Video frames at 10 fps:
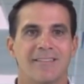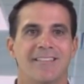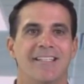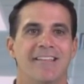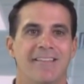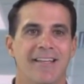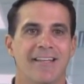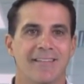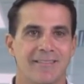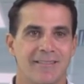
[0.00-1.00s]
to
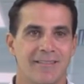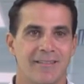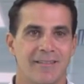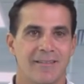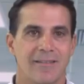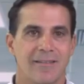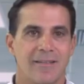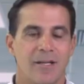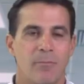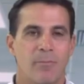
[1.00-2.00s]
this.
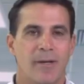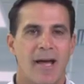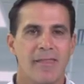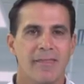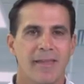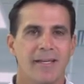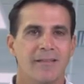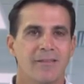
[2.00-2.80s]
But I think